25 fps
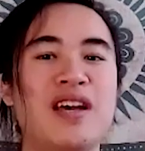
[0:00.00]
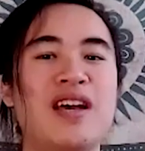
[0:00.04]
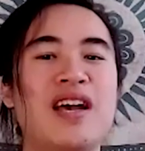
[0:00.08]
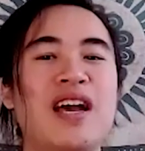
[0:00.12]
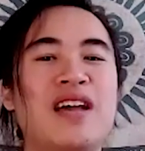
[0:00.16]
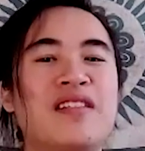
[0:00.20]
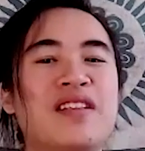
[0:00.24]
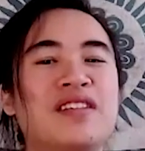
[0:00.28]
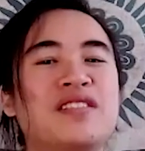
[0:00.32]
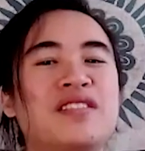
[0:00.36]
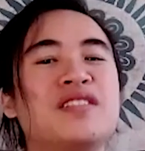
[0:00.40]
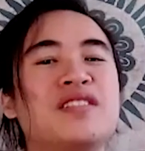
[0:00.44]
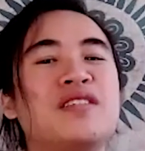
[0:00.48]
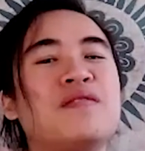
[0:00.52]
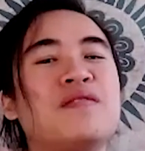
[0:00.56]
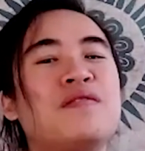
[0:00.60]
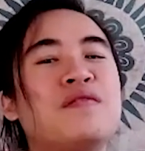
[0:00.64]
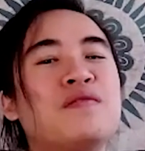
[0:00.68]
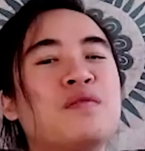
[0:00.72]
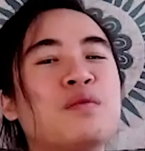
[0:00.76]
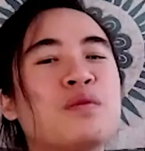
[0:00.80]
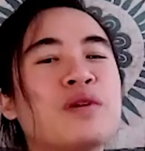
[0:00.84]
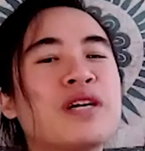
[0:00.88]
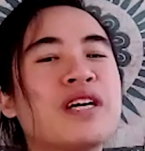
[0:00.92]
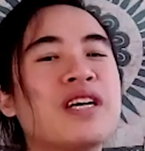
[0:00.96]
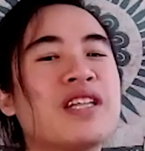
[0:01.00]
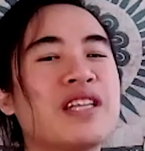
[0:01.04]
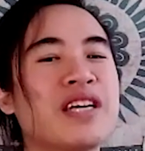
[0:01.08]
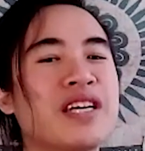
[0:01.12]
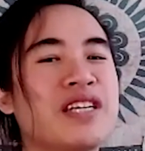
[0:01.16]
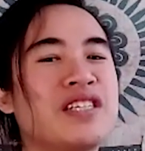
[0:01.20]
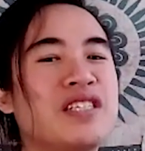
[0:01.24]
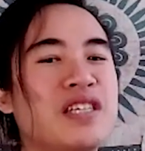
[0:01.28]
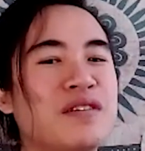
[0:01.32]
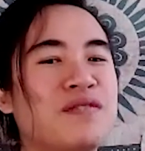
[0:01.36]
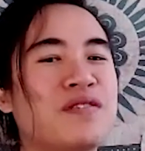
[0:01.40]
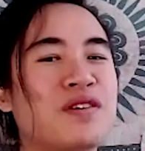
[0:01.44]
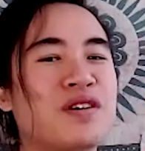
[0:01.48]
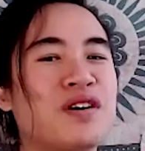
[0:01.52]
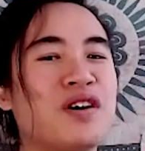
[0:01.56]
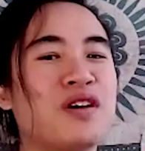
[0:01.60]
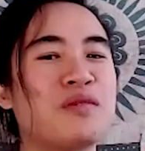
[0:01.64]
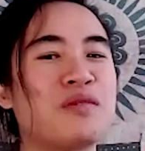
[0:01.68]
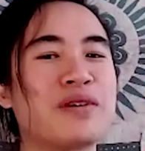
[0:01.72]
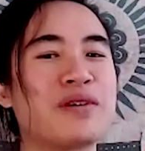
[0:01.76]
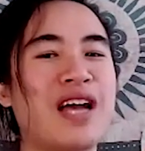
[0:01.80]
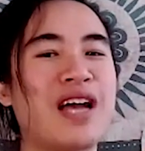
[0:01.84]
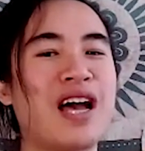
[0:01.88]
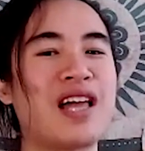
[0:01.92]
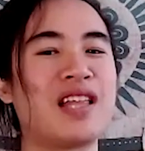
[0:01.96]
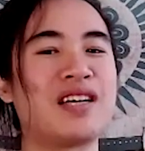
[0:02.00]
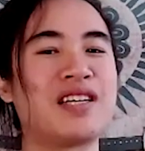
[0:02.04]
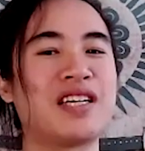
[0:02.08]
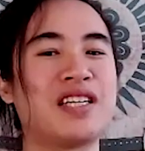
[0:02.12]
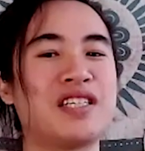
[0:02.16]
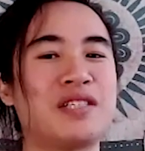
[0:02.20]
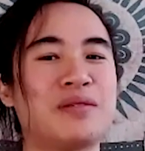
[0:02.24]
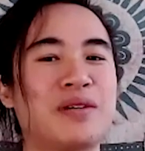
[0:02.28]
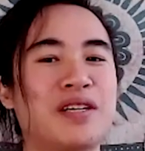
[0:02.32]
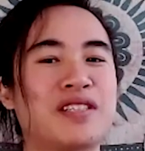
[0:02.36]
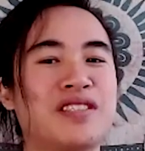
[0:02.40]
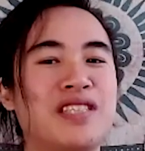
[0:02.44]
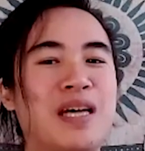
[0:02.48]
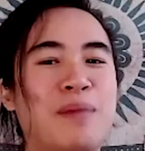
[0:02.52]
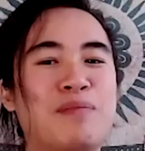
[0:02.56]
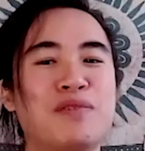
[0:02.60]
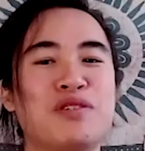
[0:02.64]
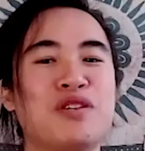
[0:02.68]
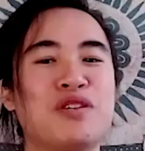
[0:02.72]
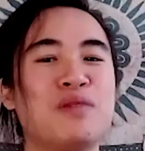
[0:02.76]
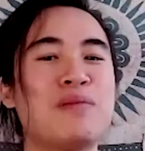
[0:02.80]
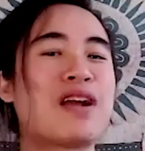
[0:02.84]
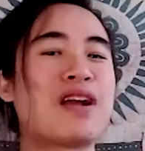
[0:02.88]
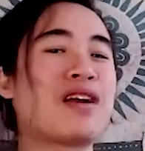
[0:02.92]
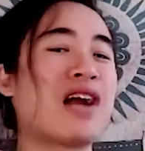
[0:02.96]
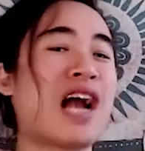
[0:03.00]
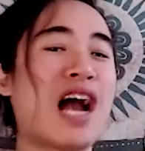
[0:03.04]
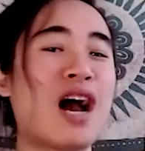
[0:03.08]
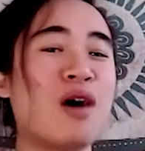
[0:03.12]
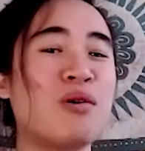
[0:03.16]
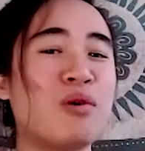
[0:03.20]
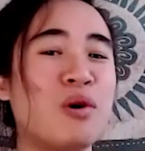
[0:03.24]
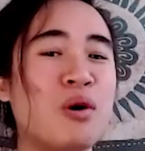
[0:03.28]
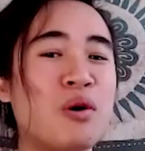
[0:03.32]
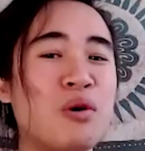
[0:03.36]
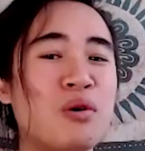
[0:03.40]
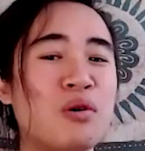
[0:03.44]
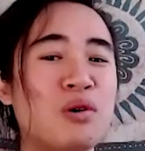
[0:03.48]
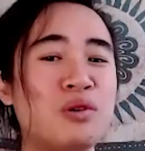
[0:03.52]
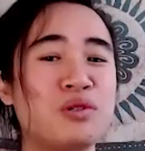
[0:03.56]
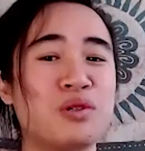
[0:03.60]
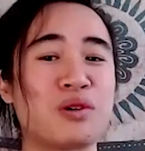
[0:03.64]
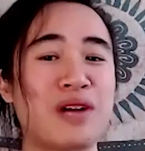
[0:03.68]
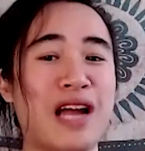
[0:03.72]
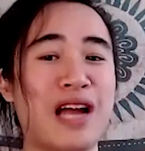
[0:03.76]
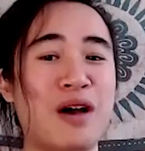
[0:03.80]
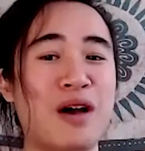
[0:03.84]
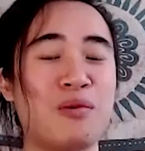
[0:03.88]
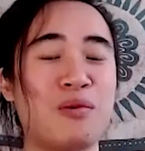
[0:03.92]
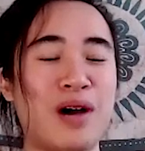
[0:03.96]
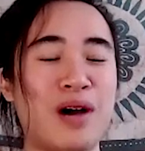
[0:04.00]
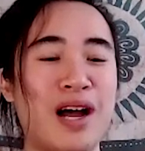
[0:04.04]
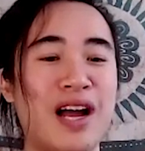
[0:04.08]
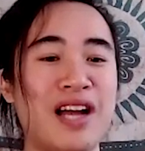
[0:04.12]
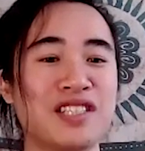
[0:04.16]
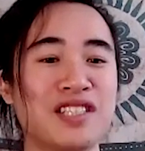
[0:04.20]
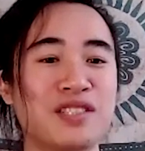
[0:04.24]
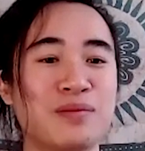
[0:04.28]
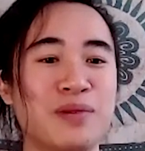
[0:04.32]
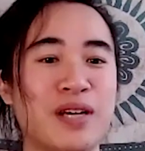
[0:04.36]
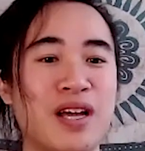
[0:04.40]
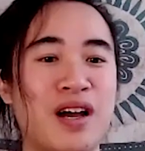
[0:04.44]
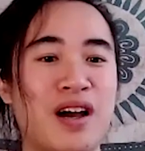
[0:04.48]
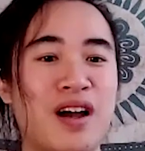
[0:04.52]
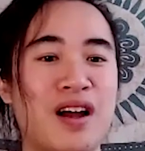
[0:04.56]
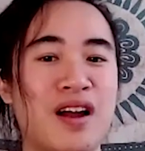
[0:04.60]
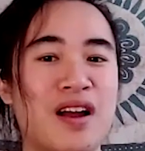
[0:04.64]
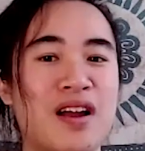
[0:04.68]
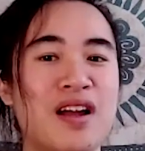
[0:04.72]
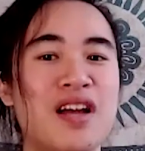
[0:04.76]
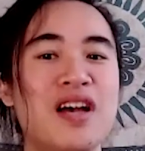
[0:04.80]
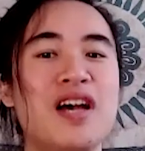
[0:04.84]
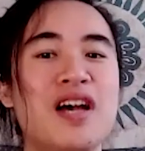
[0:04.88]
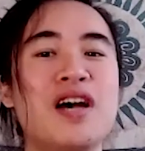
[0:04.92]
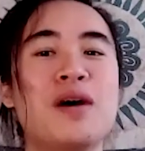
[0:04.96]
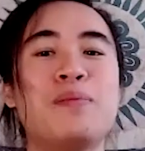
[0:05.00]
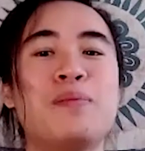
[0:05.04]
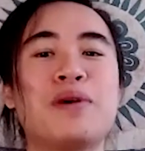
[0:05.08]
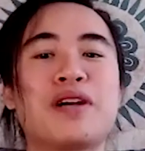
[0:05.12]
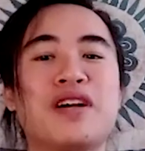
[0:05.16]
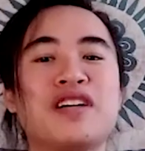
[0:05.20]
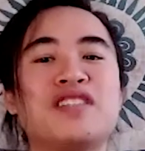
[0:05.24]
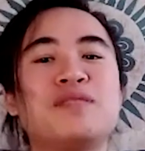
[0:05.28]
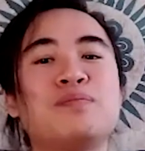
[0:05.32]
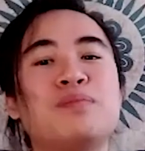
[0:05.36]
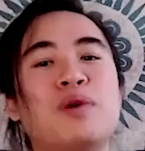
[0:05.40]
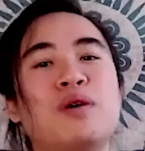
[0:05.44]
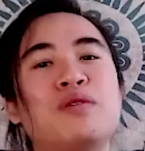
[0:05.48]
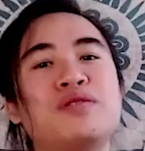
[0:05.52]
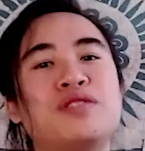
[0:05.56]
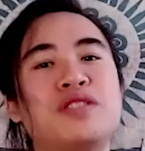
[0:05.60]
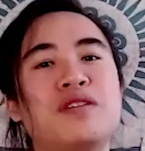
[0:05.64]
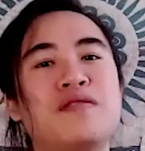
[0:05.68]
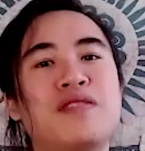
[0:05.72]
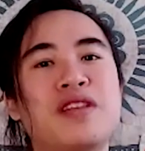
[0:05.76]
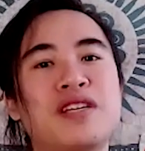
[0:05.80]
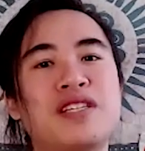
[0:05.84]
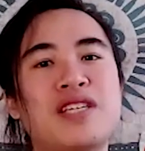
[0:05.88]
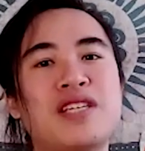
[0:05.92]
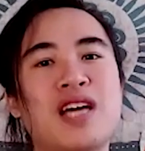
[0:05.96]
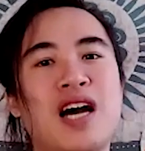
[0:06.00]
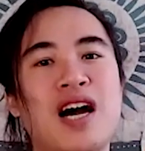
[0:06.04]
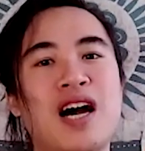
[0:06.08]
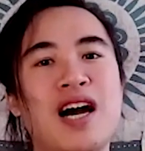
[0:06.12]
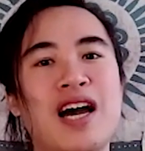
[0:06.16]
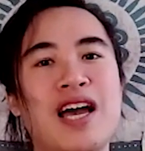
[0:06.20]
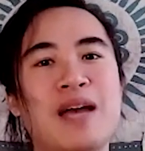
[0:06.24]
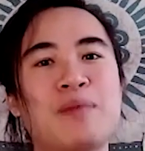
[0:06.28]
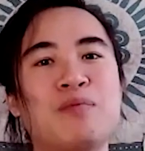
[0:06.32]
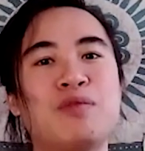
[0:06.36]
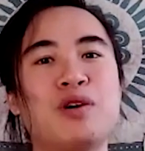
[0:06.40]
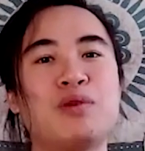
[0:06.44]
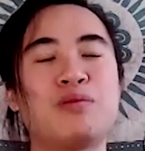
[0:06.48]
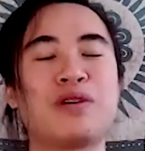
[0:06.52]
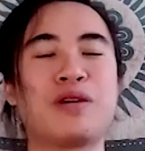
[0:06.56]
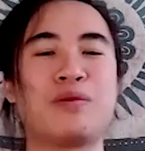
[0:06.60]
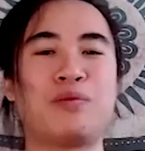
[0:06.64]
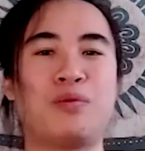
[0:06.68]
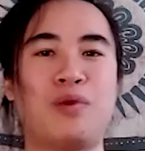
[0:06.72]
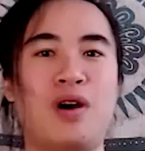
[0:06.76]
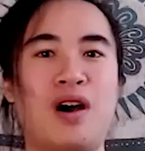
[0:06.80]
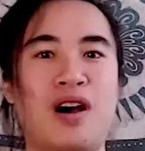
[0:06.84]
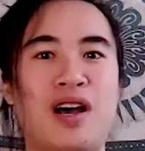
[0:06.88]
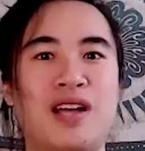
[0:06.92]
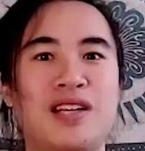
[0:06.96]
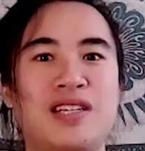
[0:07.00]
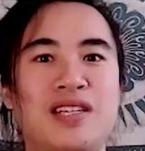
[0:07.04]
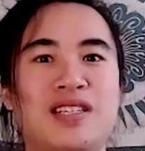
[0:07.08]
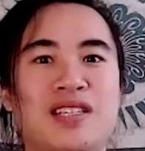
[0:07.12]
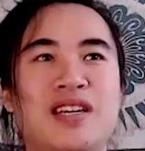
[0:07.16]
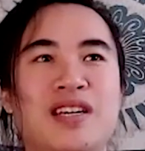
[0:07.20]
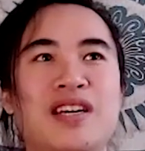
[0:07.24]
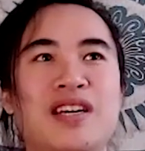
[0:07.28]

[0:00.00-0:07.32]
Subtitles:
And this is a really difficult reality to accept, no matter how old or how wise we are, because most of the time what we want